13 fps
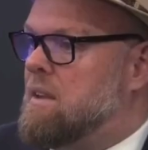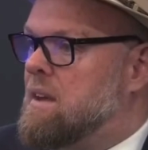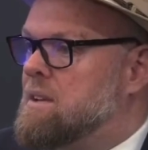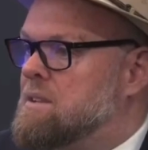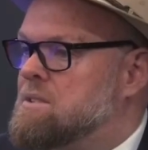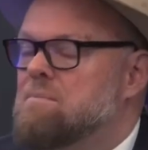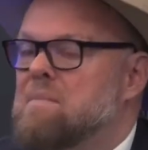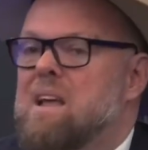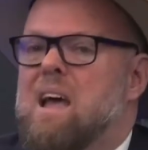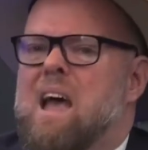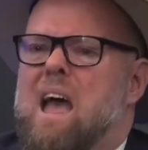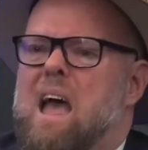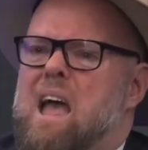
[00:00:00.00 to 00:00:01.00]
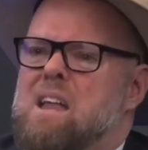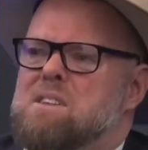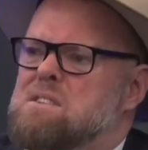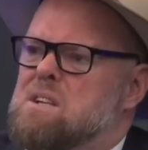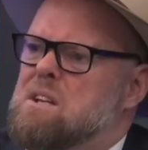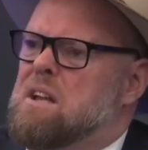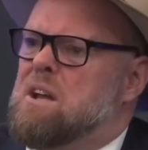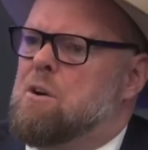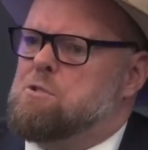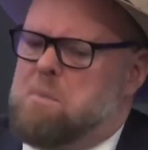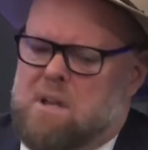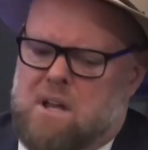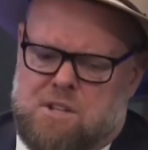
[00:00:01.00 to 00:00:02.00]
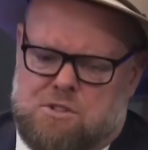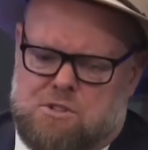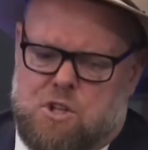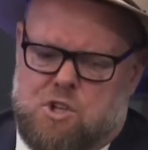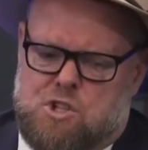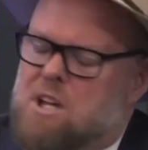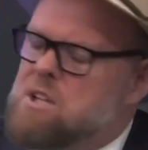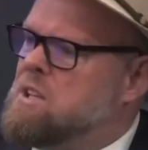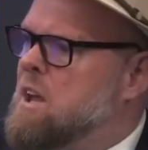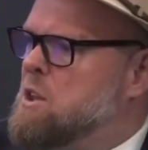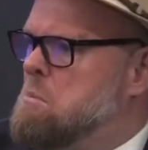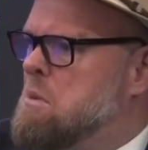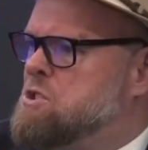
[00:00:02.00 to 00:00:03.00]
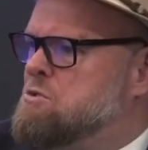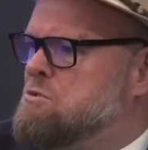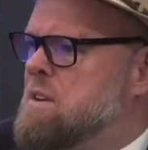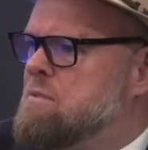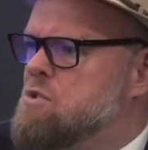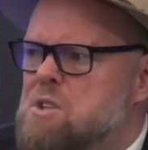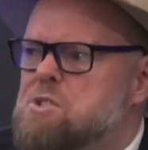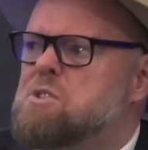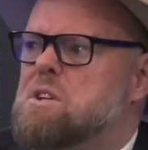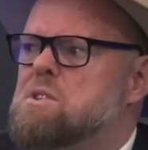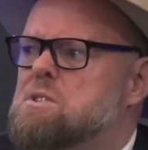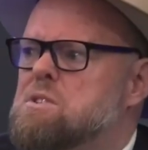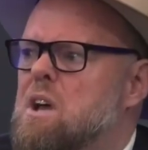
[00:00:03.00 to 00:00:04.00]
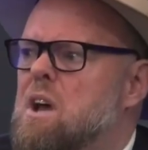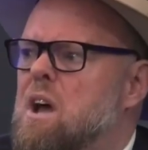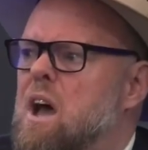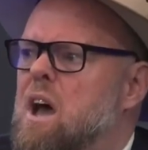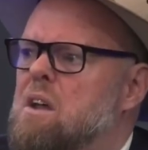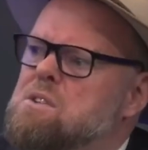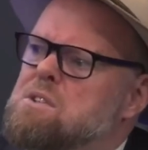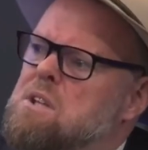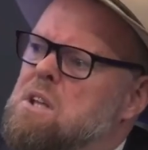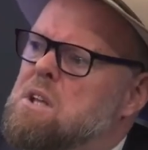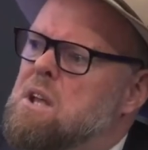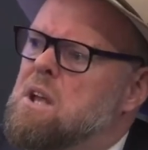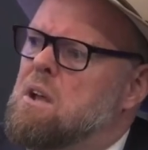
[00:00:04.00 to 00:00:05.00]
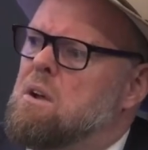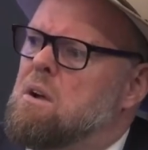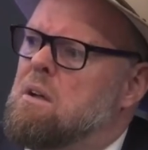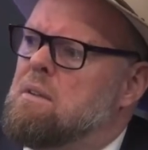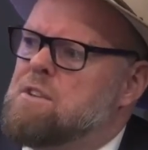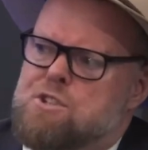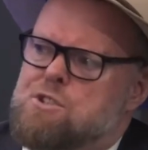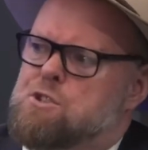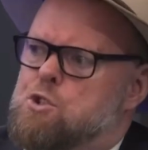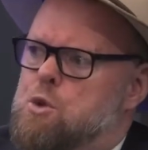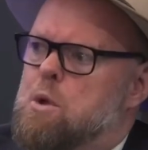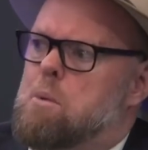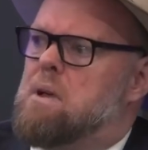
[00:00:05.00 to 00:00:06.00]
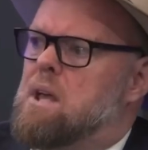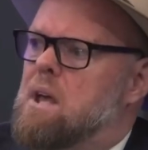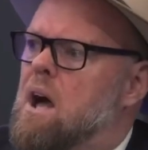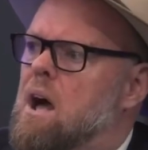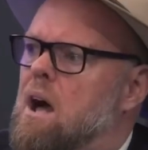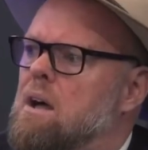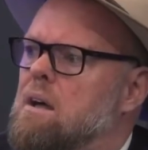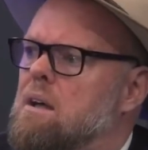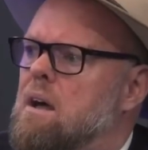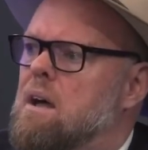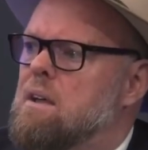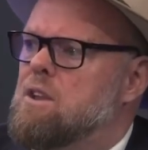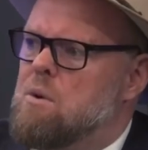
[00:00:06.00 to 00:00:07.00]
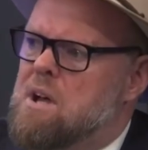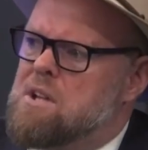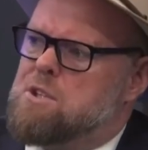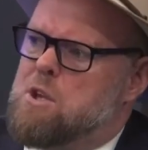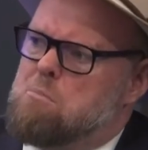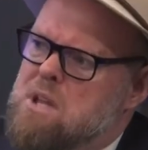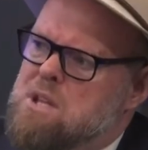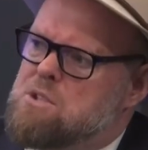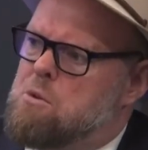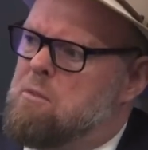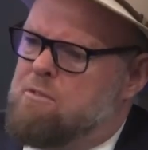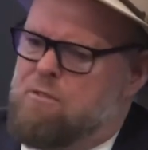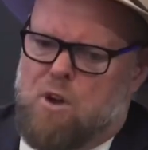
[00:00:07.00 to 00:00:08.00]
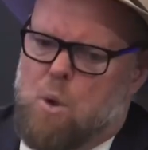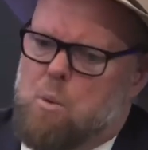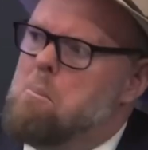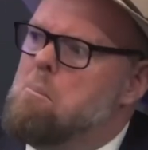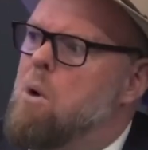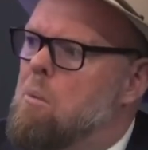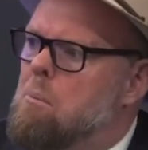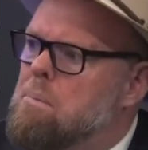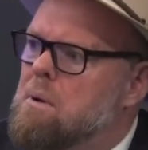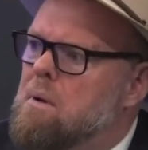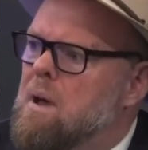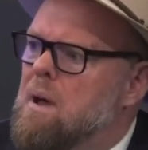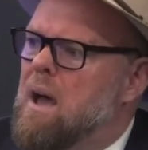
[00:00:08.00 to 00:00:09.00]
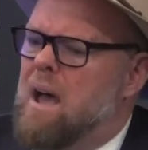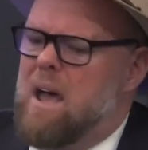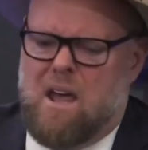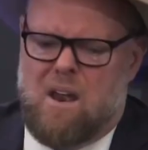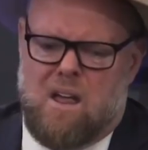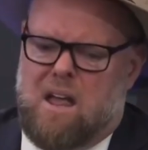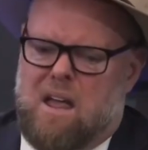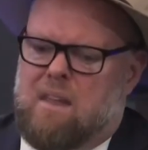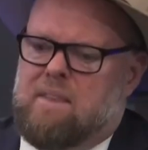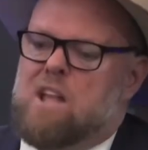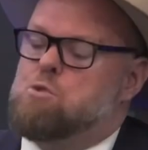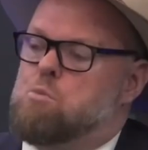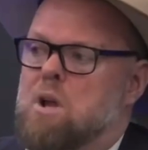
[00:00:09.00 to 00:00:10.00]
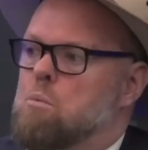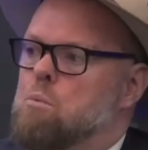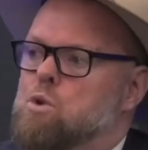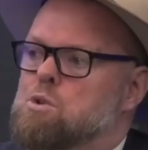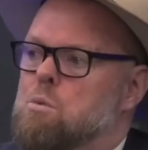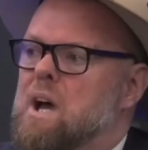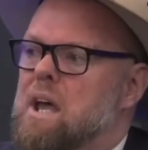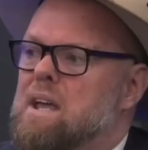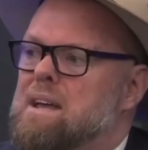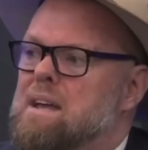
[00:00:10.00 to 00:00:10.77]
things. And suddenly I was being asked to shut down the Ministry of Justice. Yeah. And I was thinking, this isn't doing PR. You're asking me to follow a mob. And that's when I walked away.